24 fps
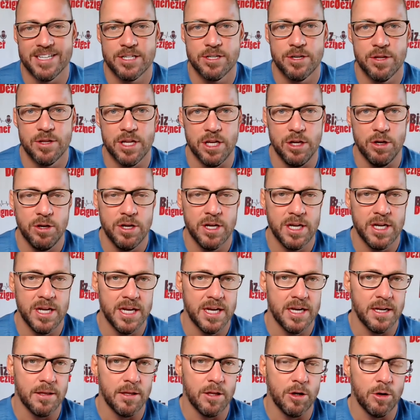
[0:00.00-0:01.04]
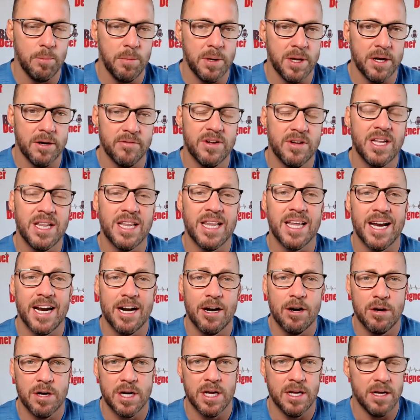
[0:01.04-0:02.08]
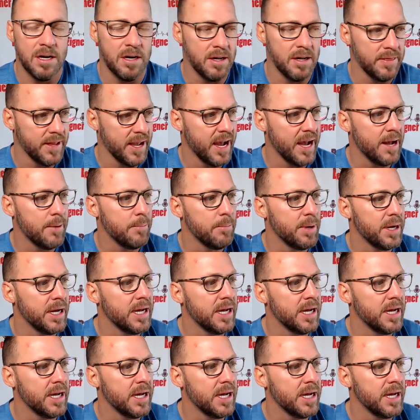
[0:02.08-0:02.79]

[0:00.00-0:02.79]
so that you can get a little bit of clarity on that.